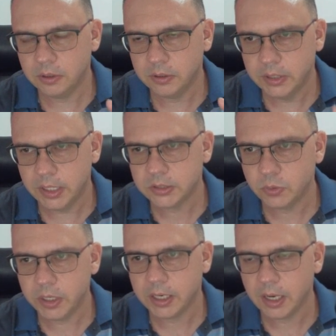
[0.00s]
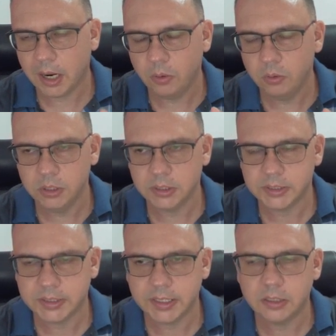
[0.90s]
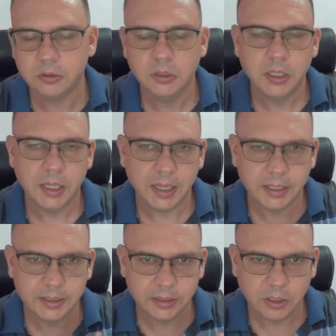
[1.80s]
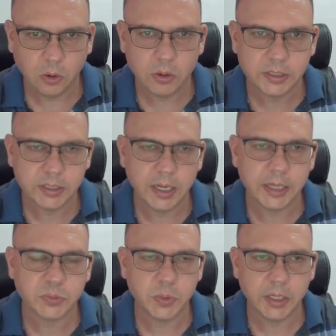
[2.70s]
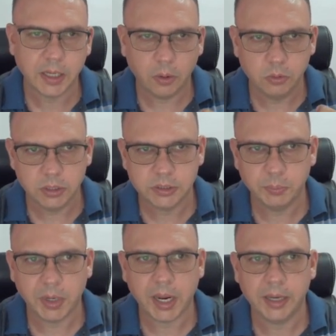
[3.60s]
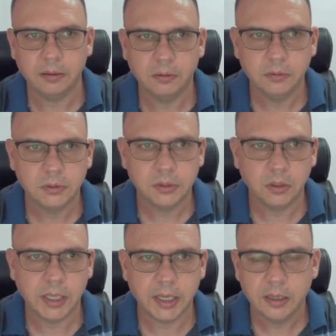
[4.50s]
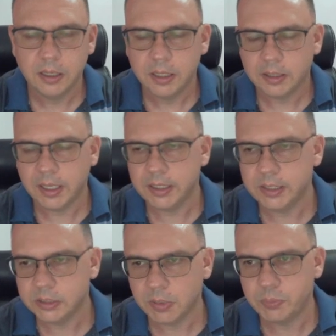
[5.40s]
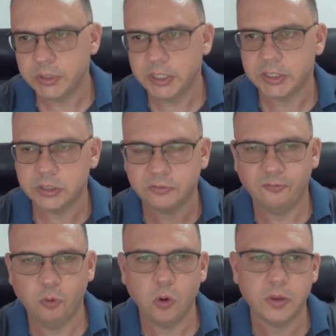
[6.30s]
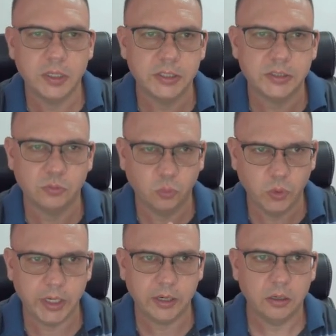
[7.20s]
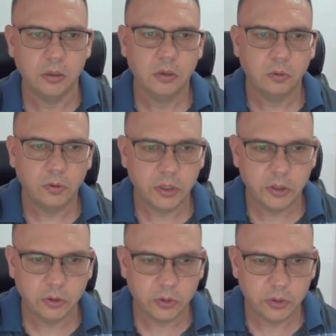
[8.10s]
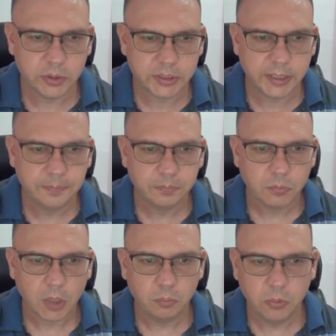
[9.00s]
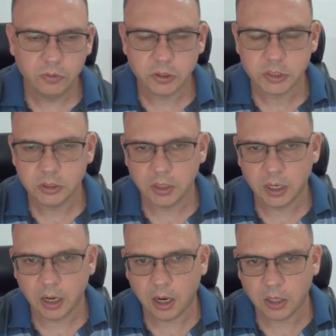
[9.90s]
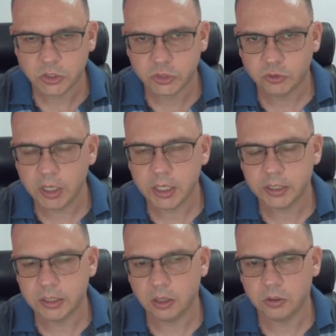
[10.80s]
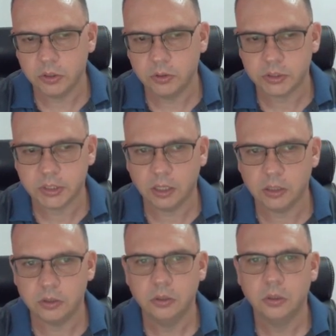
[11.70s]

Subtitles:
this week I would look to sell. Going into next week, I would look to buy. Okay, that is my predictions for this week with the Euro USD. Moving on to the Australian dollar, US dollar,